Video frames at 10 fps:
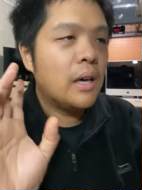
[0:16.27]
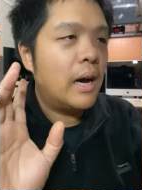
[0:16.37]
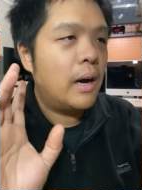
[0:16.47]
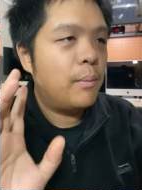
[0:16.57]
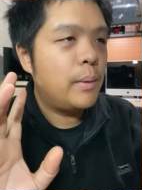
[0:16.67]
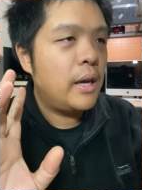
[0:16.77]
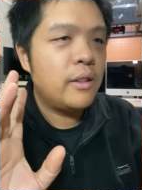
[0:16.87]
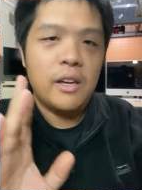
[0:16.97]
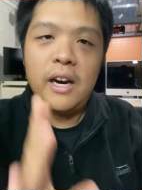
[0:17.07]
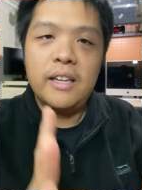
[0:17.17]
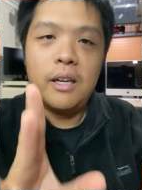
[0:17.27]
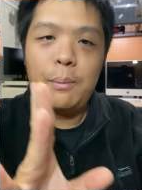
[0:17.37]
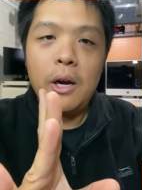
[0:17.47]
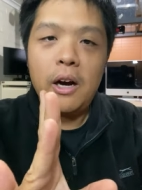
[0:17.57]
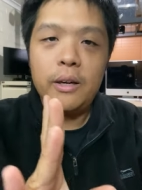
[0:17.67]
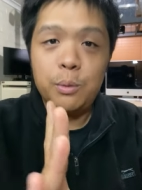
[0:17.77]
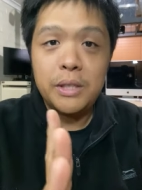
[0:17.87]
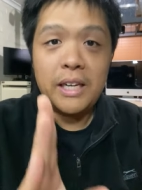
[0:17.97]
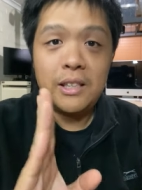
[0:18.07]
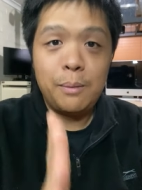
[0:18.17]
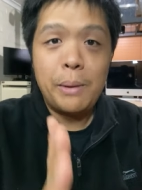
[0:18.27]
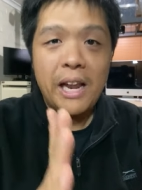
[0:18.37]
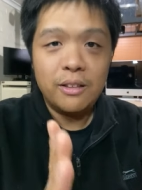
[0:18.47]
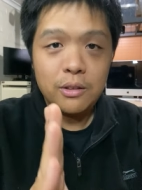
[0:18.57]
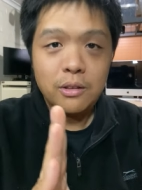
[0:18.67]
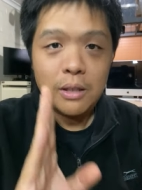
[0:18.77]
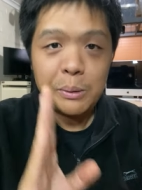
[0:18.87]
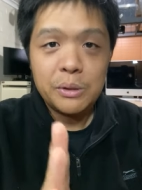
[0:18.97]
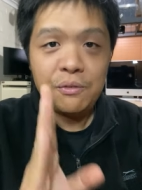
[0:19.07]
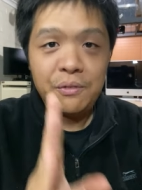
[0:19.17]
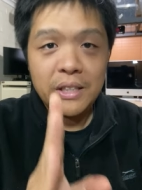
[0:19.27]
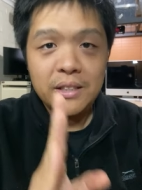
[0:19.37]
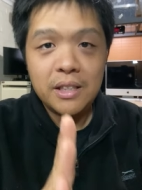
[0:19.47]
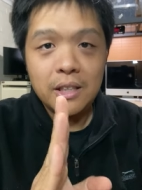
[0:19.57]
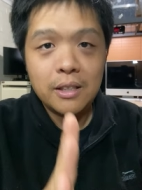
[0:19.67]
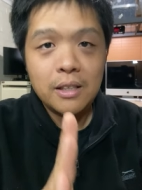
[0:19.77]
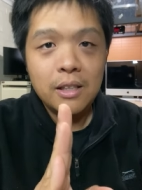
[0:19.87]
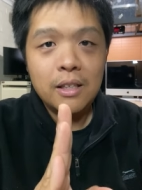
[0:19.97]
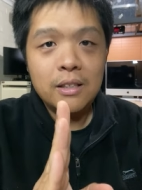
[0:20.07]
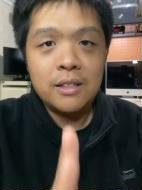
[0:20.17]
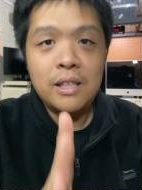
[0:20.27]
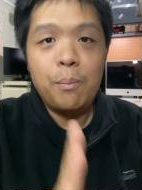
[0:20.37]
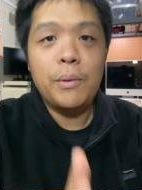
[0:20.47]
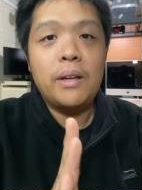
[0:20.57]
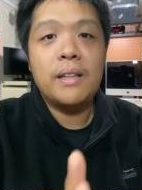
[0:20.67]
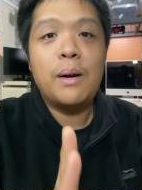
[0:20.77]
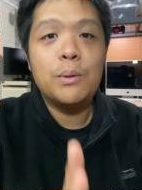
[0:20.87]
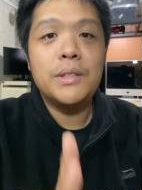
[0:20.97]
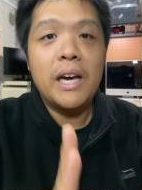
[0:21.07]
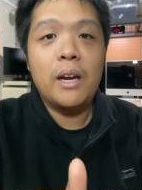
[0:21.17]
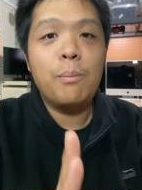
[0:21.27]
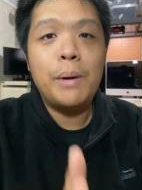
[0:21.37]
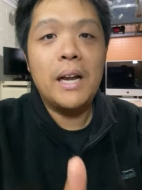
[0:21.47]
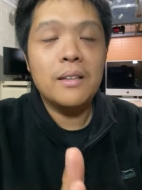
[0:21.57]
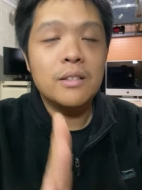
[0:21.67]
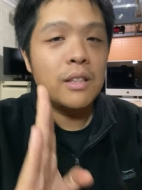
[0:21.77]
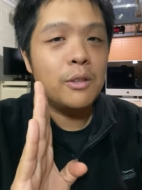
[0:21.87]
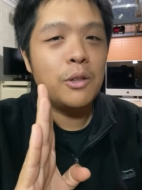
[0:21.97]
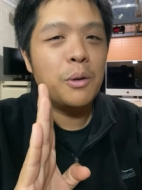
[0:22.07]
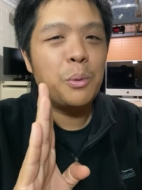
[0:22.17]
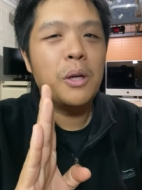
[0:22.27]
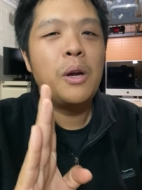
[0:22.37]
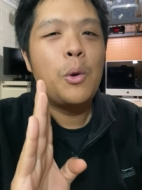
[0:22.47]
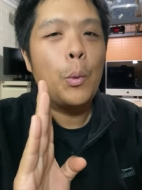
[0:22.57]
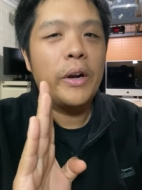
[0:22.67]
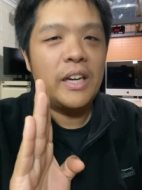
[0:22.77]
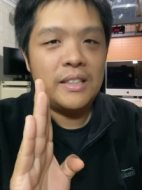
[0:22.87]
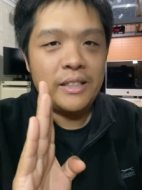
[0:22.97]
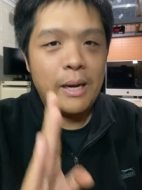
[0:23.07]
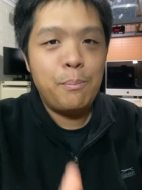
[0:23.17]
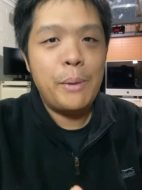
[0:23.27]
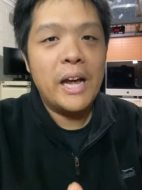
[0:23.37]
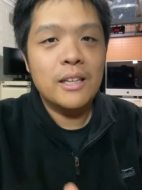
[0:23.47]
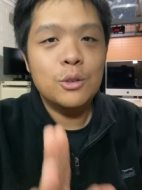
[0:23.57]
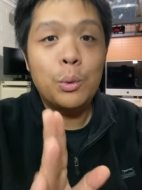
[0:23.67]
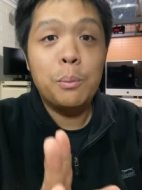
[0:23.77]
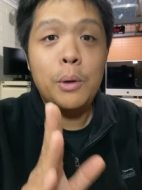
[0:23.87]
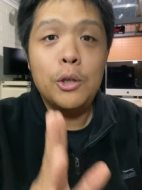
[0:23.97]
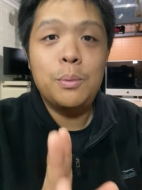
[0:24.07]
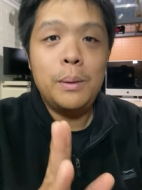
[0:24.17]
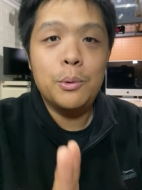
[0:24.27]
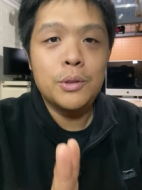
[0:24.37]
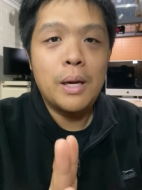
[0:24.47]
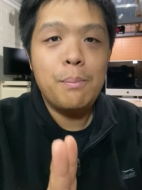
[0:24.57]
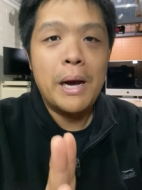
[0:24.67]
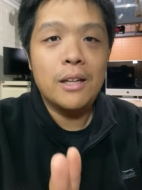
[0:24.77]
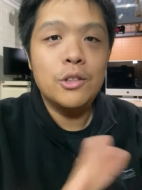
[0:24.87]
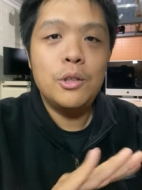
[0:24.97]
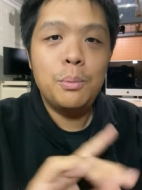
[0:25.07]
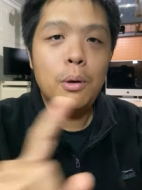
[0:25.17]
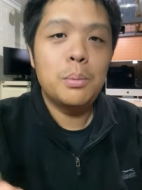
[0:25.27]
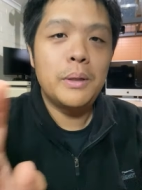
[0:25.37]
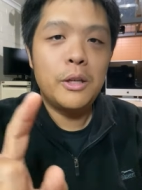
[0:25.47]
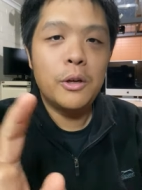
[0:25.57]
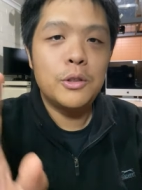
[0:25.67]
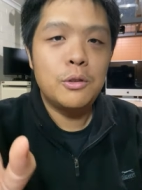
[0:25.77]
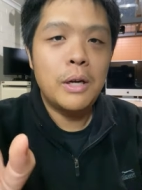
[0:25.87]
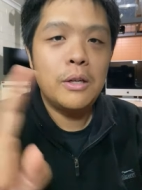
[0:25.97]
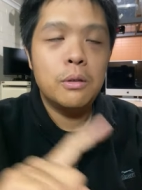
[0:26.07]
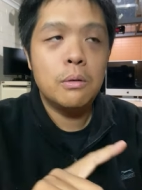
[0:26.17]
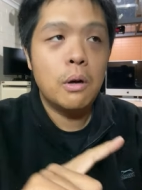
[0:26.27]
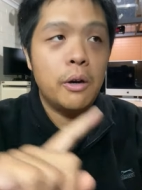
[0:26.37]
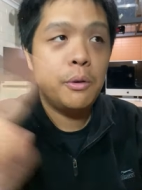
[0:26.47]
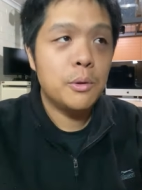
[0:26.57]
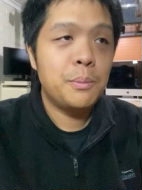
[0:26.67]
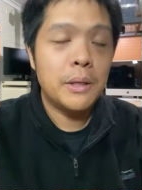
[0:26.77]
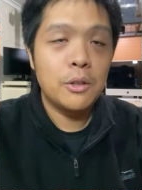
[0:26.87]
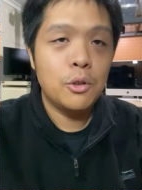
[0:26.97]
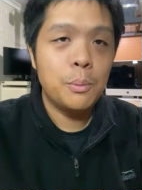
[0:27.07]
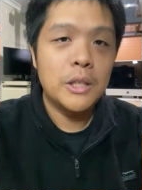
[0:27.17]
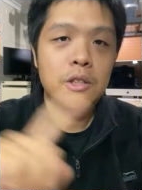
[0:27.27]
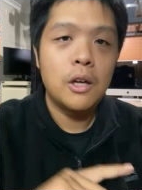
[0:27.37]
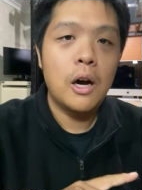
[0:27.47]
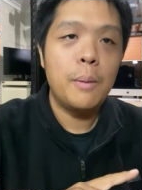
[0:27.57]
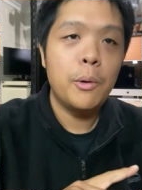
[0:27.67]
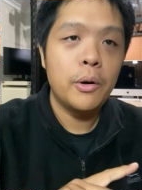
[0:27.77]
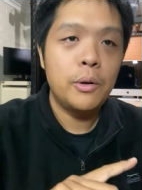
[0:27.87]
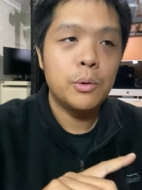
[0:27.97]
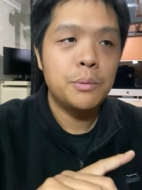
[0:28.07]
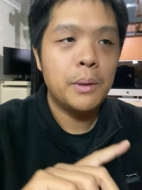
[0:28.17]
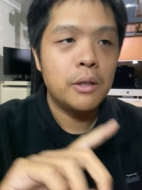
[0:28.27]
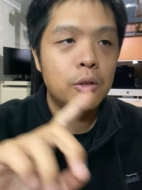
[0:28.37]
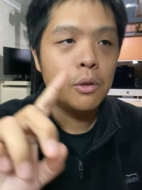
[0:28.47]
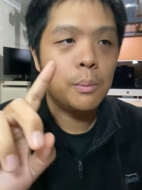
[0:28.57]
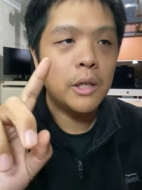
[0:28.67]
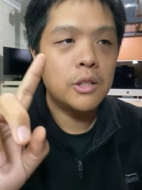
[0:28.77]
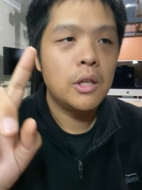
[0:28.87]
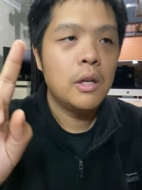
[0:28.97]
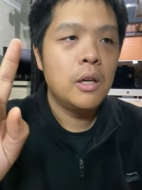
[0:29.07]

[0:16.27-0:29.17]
Um, and the idea behind it was actually balance. I was fixing something that was out of balance. And you know what? When I say balance, when most people say balance, you probably go straight to, oh, you were spending too much time on it, you were spending too much,